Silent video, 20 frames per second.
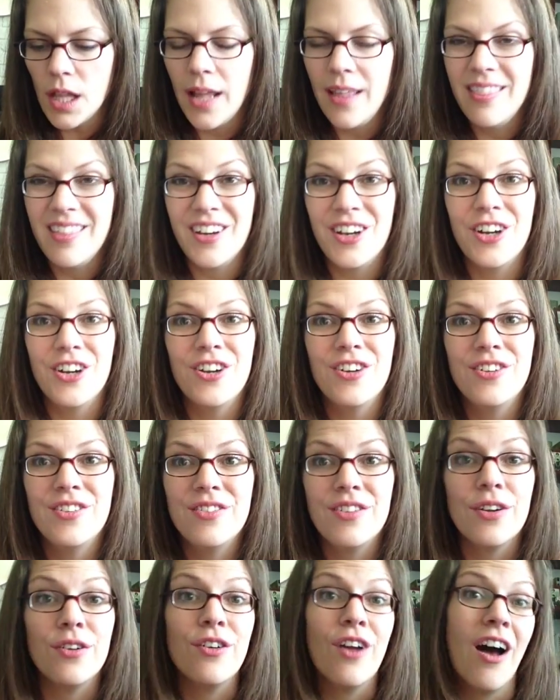
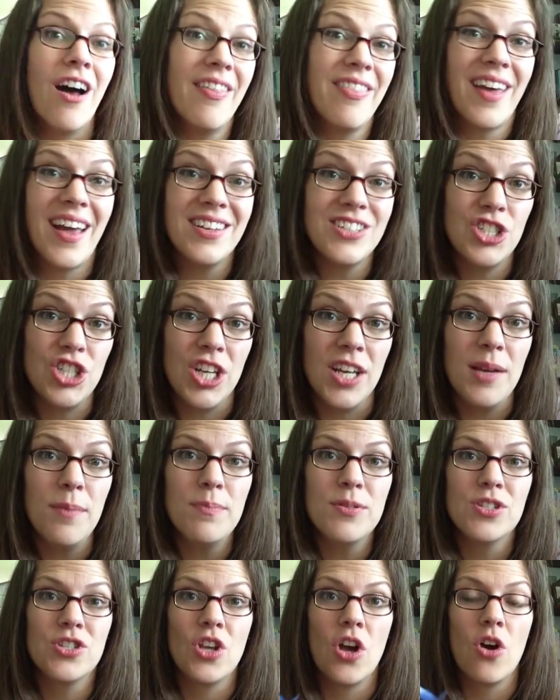They're not that
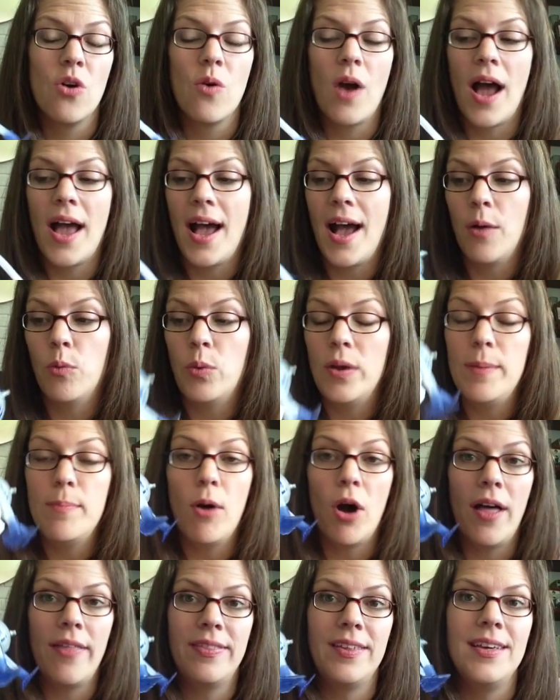cheap, so we
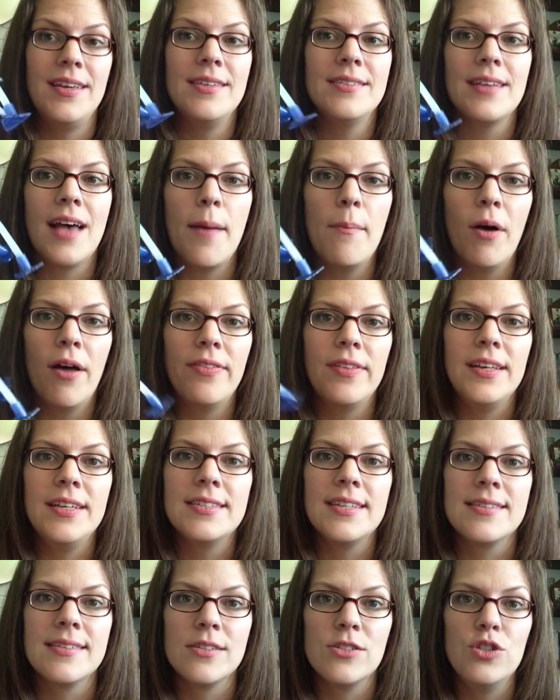bought these. I bought
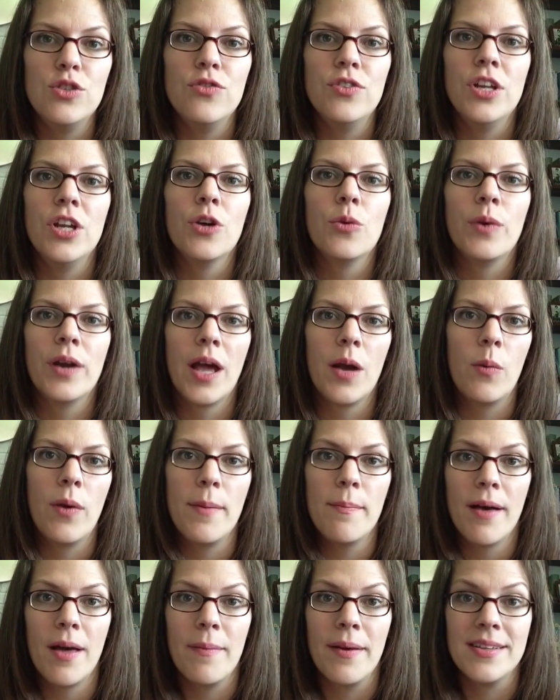these as a souvenir when I
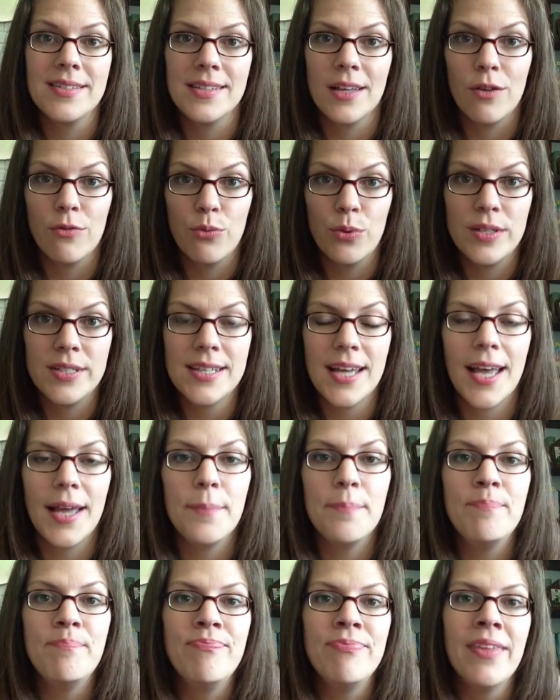went by myself one
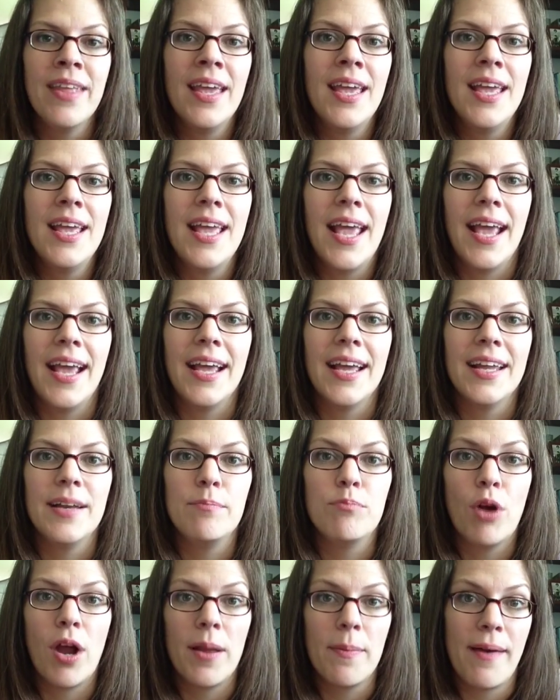time
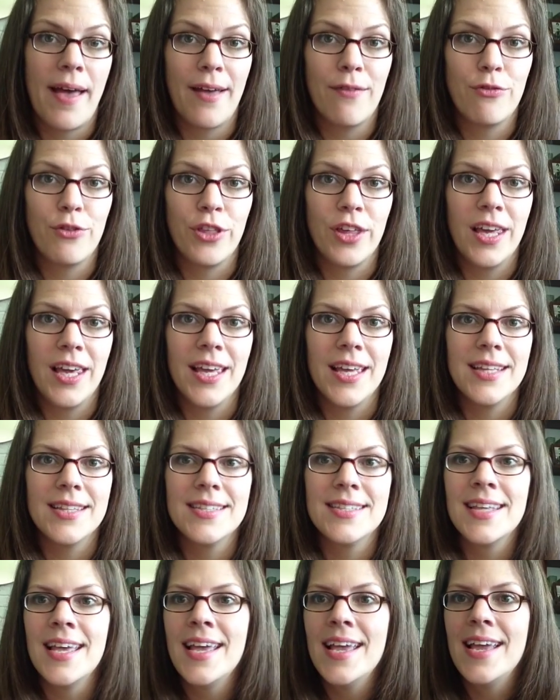and brought it back for the
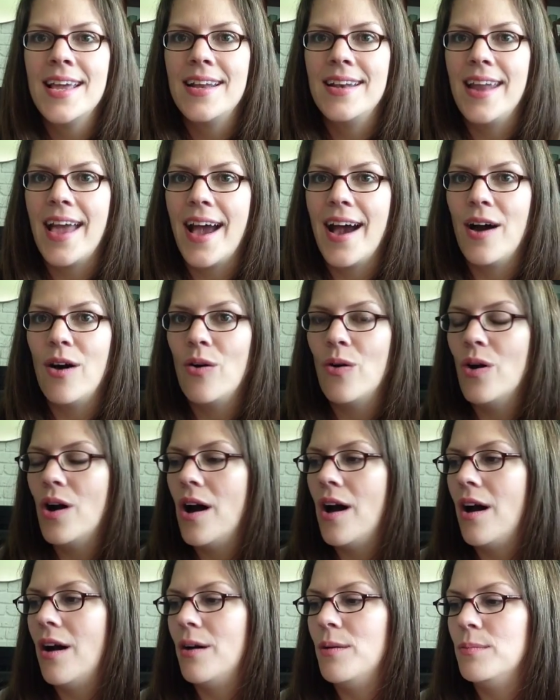kids. Now,
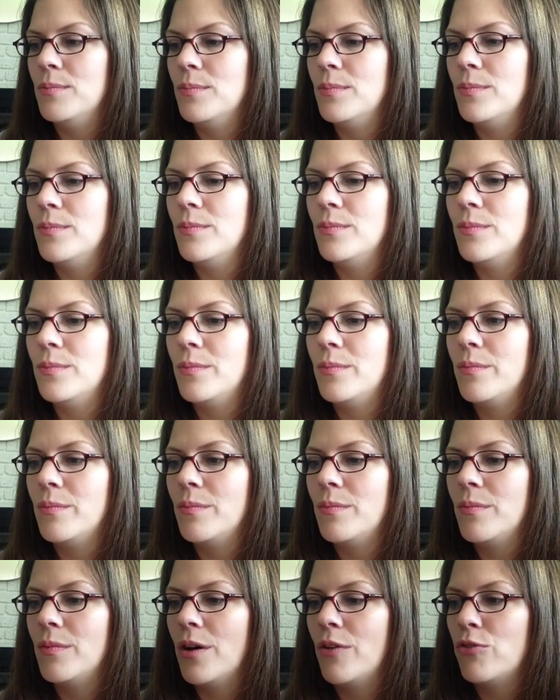
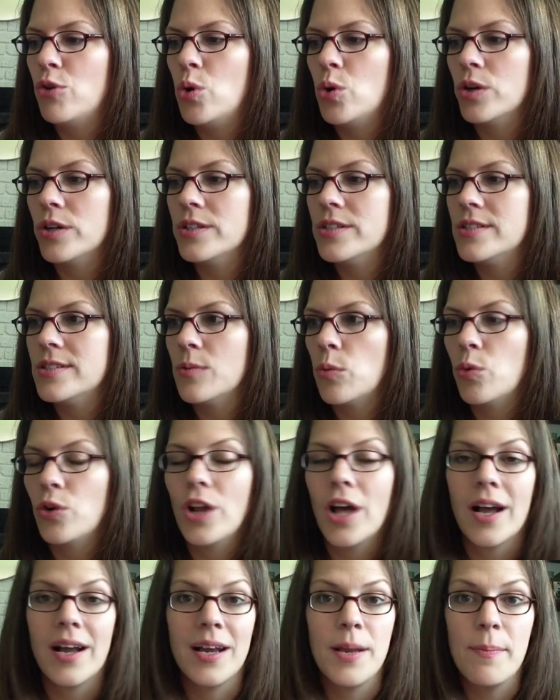of course, we're
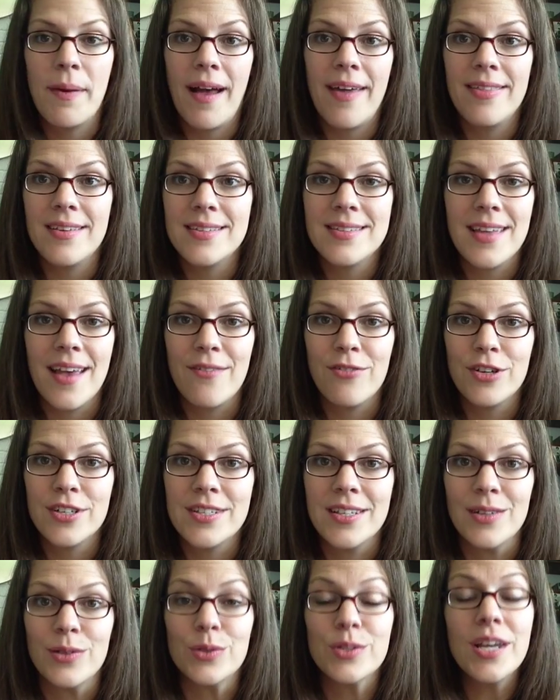not going to buy this every
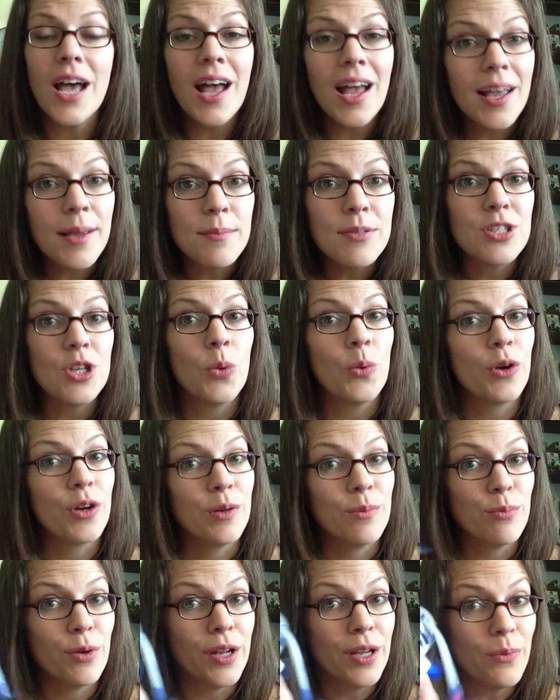single time, so we're
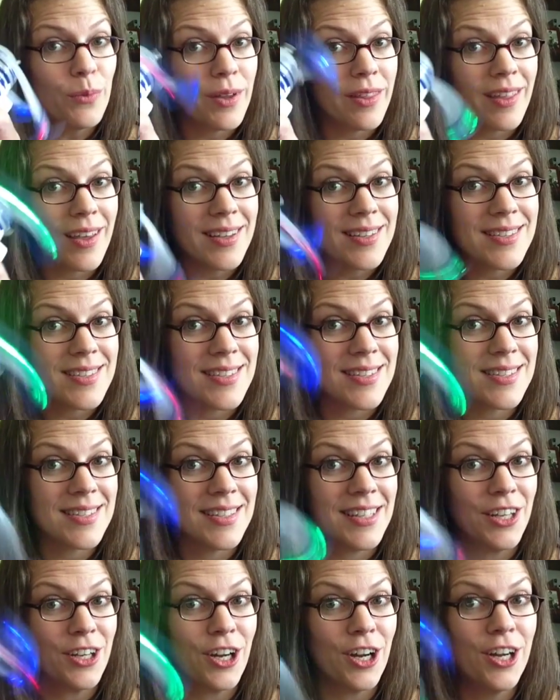going to bring it with us
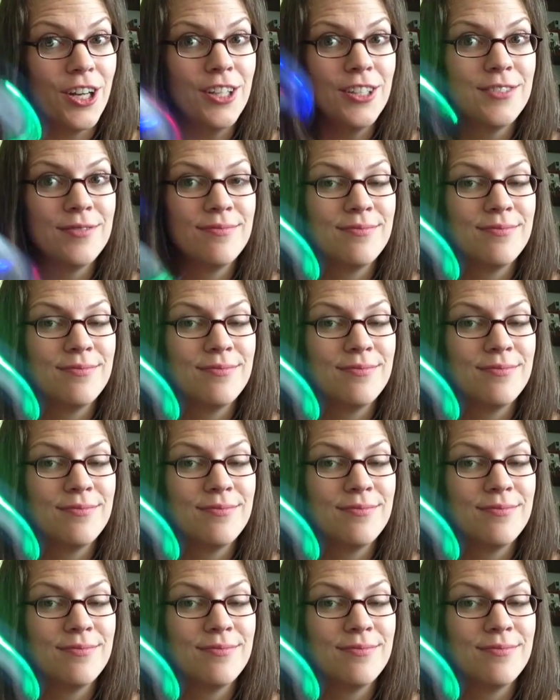this year.